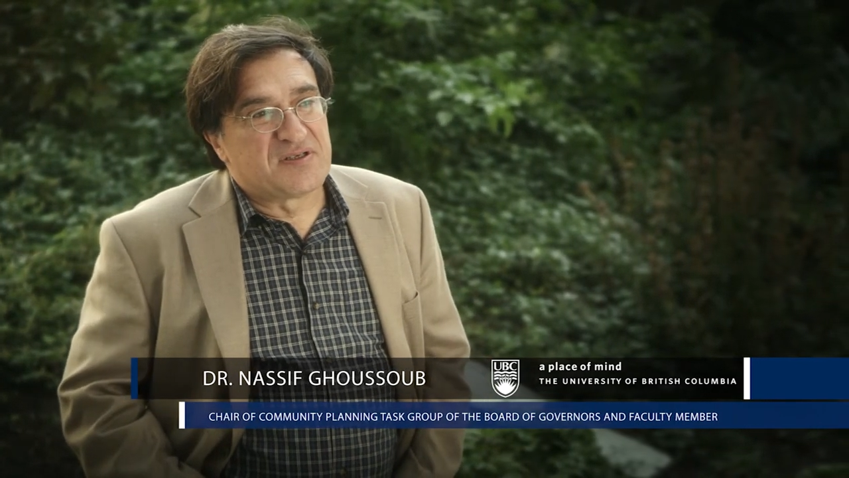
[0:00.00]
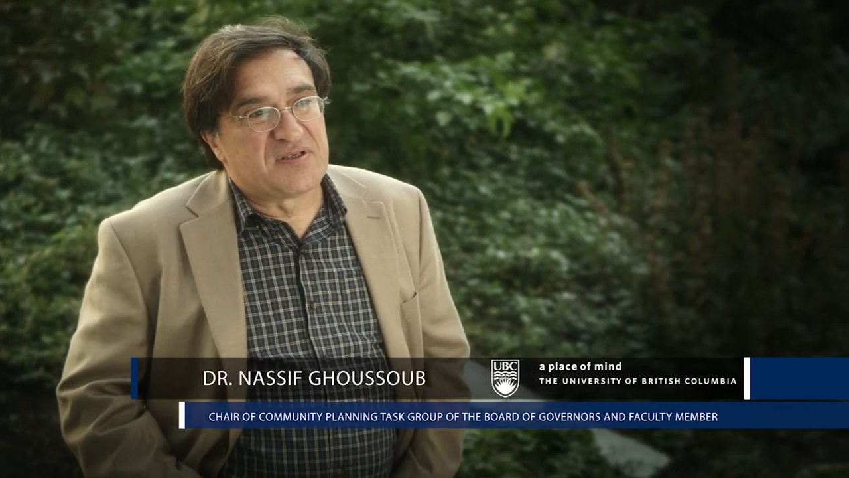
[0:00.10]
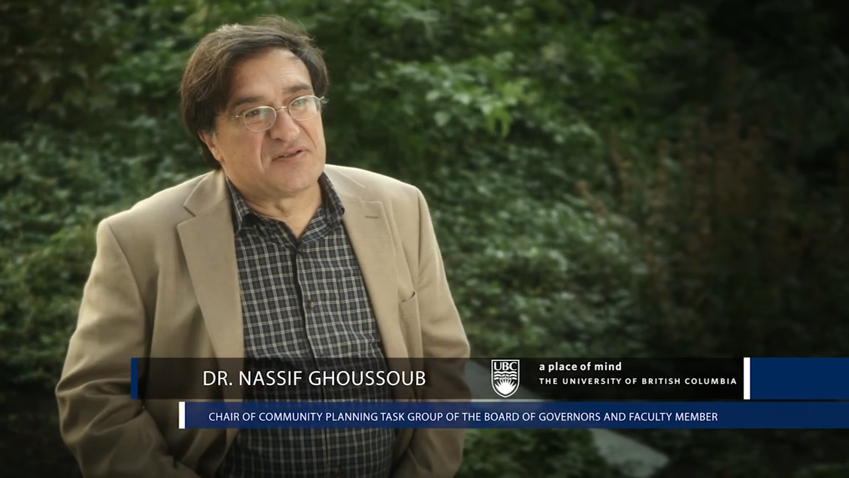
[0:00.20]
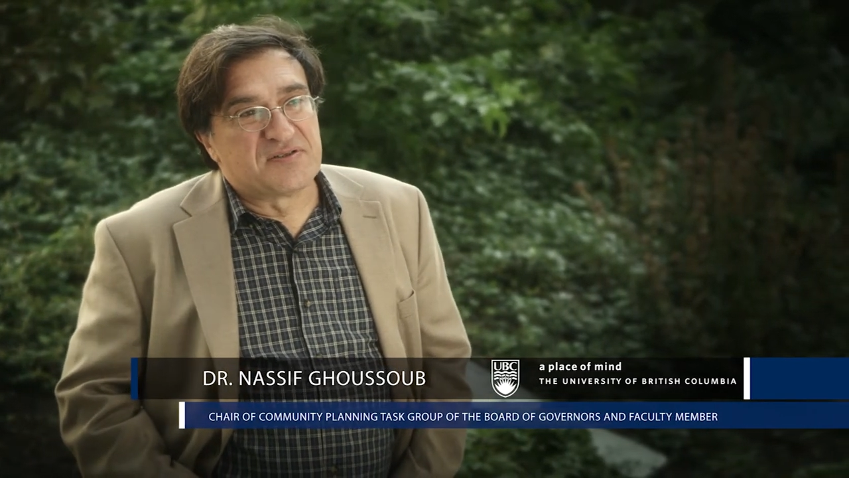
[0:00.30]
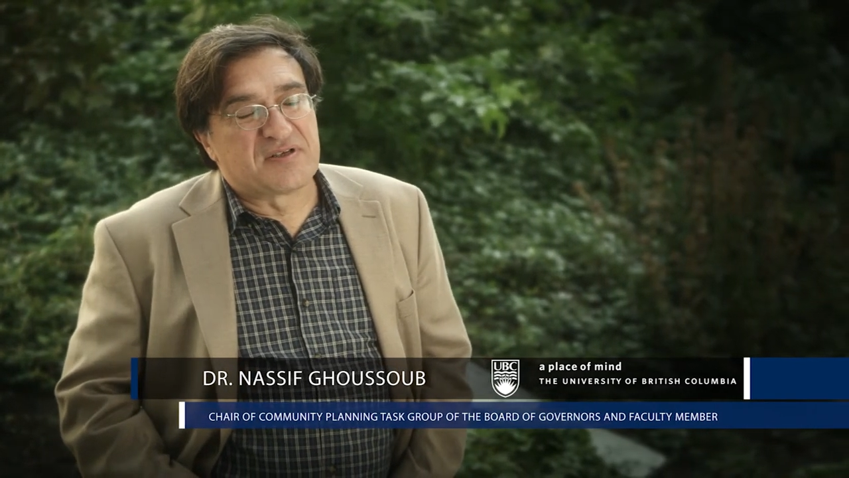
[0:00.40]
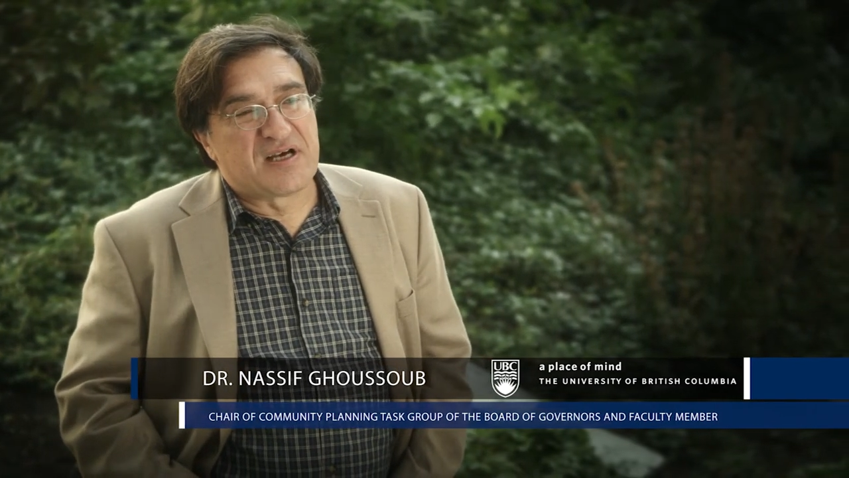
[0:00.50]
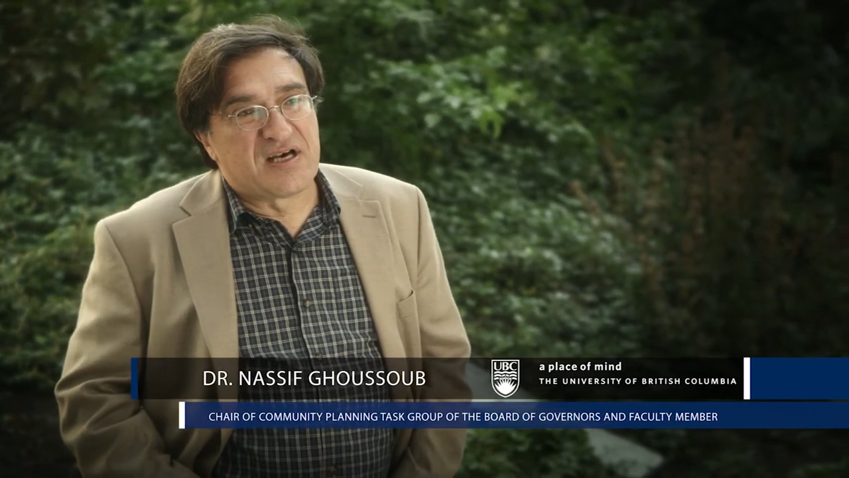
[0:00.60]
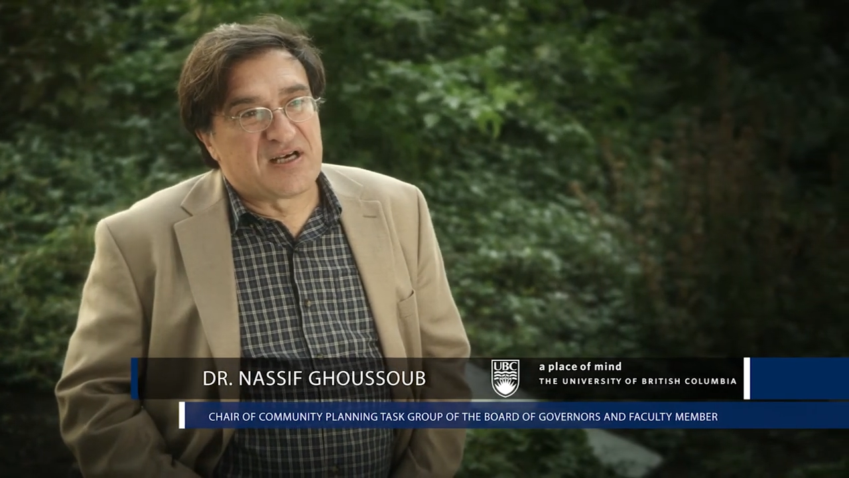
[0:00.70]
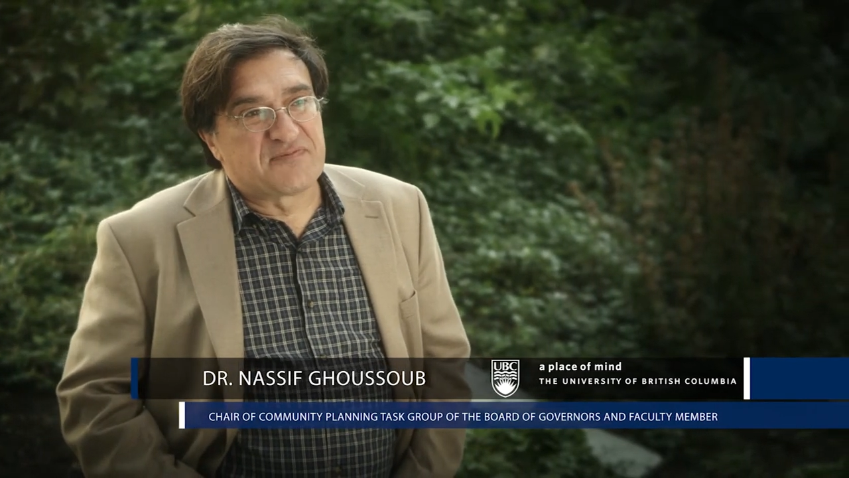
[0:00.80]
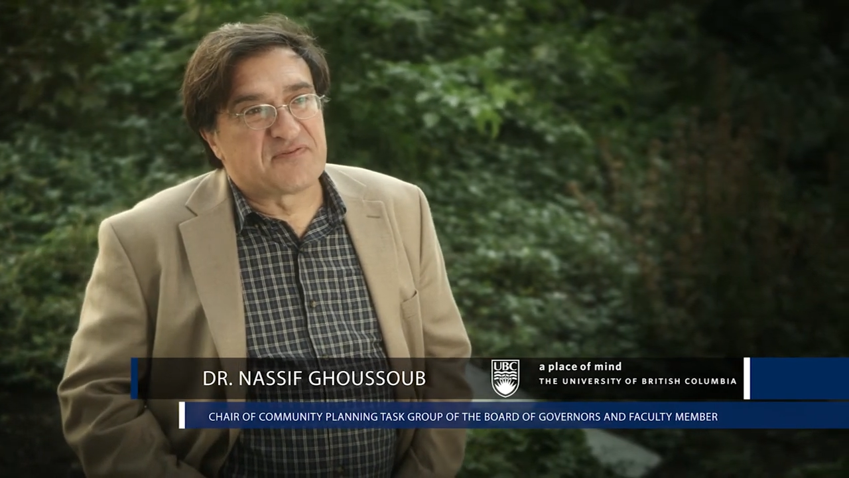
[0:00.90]
a year and a
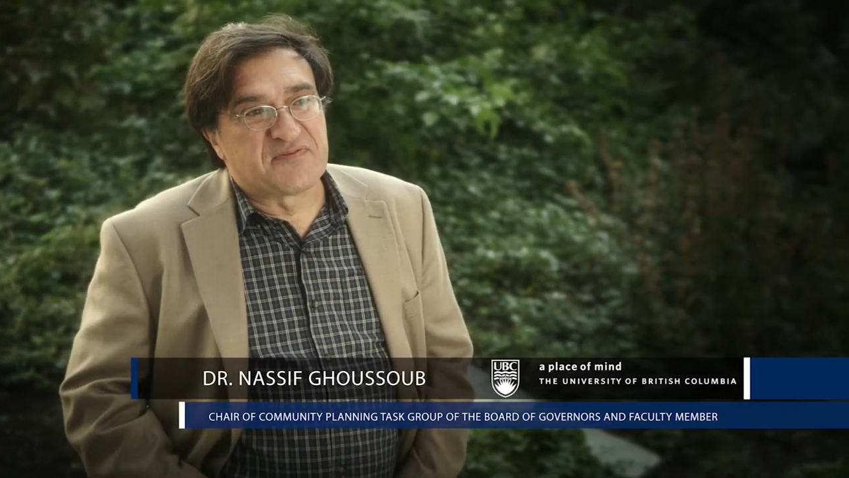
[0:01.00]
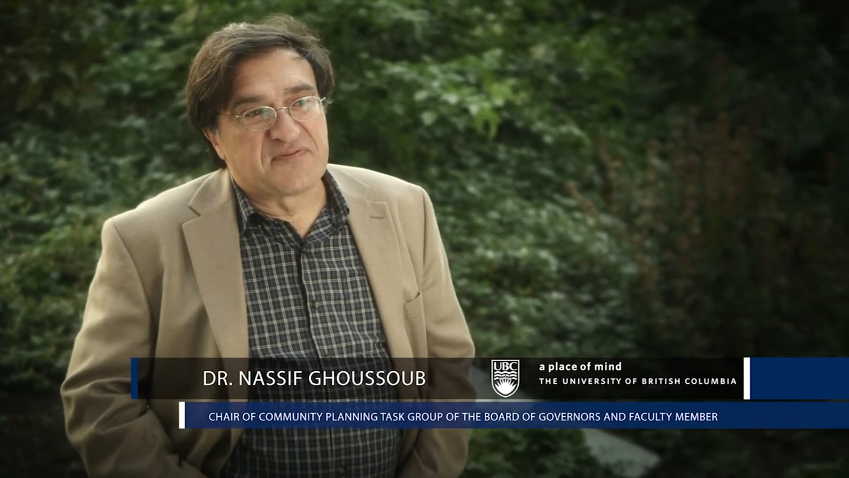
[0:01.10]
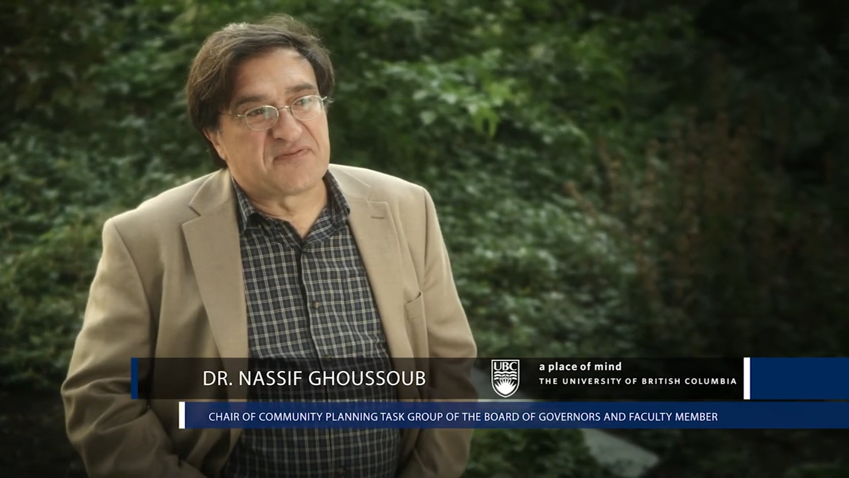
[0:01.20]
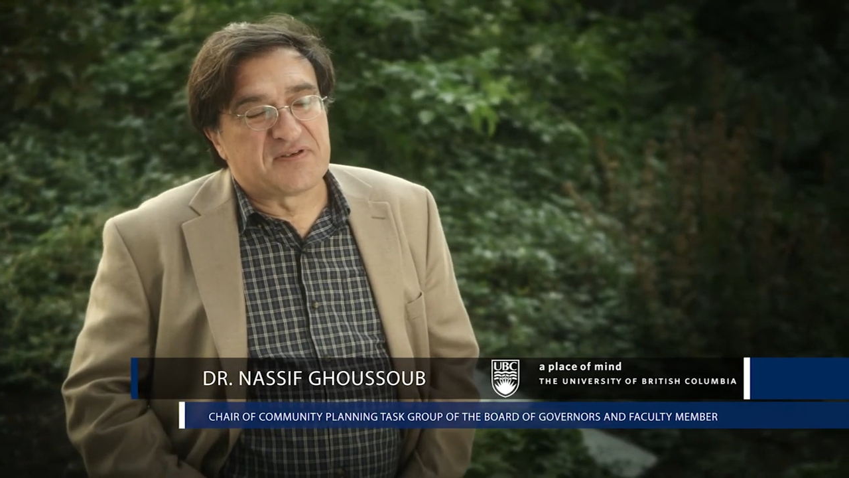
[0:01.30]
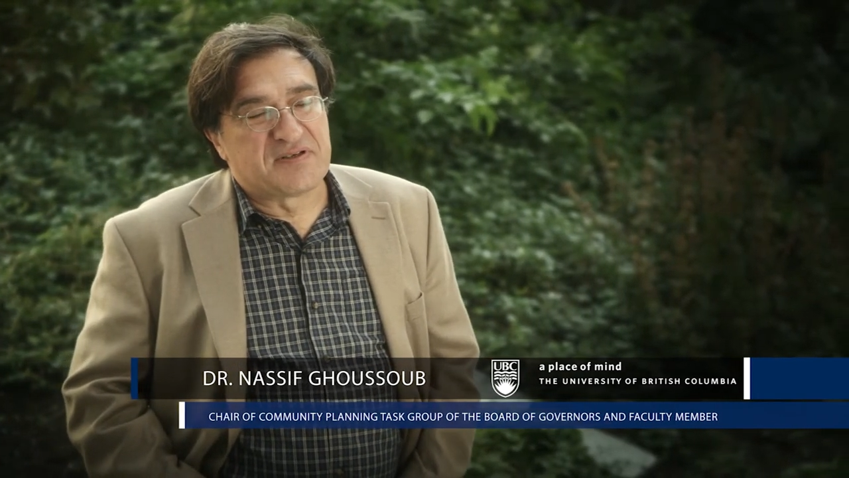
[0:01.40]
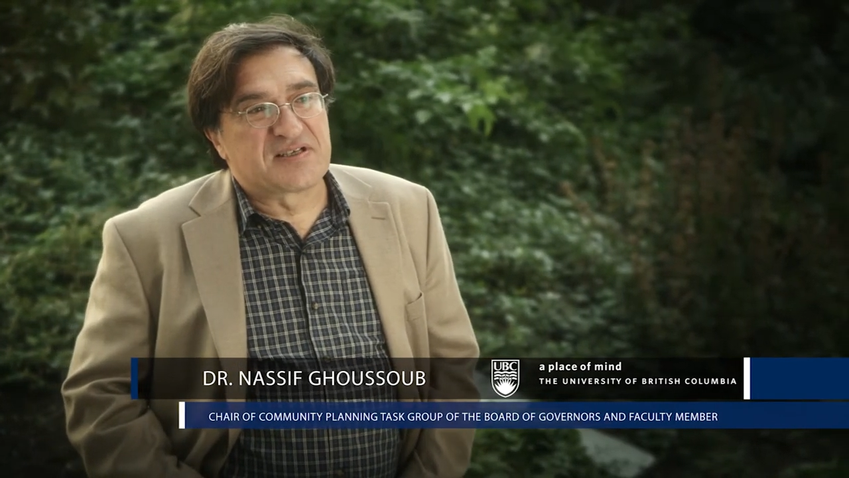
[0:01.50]
half of uh,